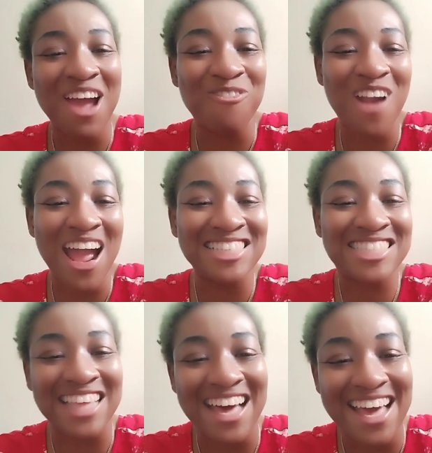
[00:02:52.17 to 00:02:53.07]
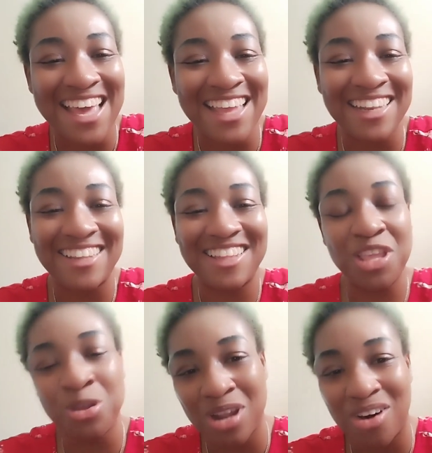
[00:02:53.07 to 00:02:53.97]
right, son?
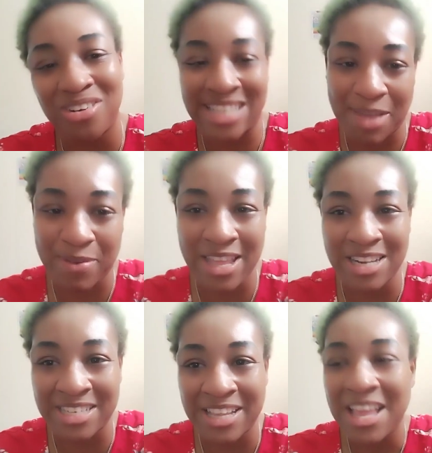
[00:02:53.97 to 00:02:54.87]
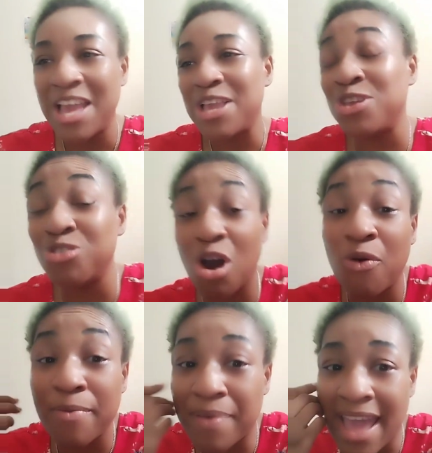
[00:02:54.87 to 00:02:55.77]
You know, type of energy. You know
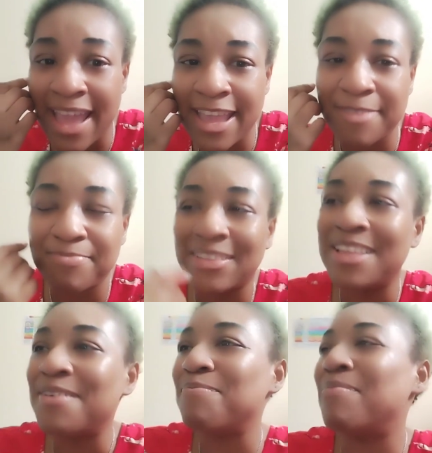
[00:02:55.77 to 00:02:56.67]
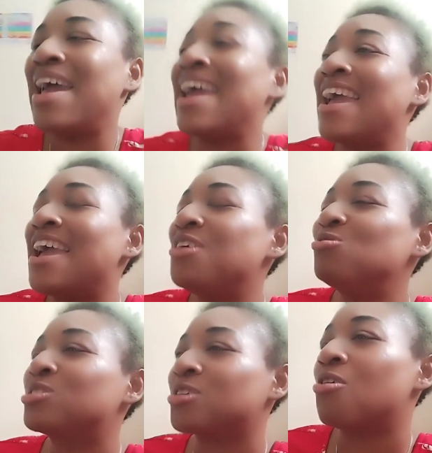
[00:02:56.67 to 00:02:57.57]
what, babe? Man, you
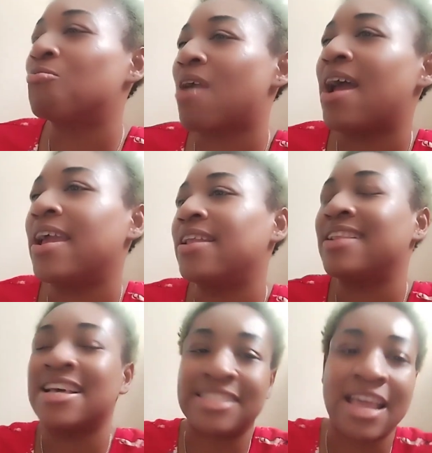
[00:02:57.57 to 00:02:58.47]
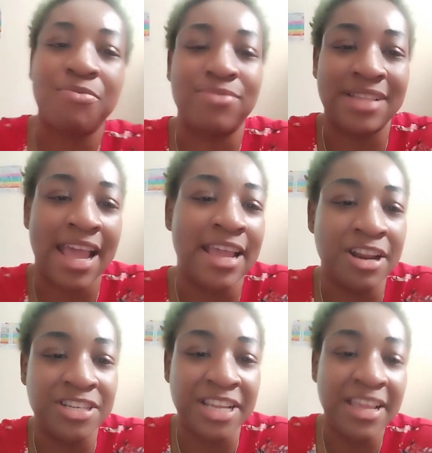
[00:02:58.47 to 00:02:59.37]
so right. That's that
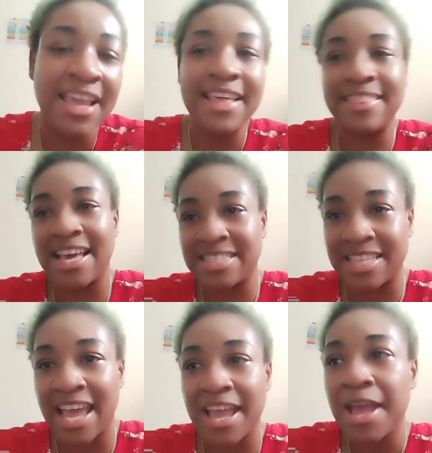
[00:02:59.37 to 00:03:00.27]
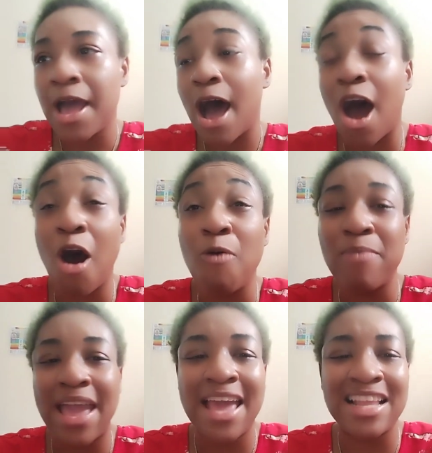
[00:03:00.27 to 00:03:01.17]
energy. That's that, oh man,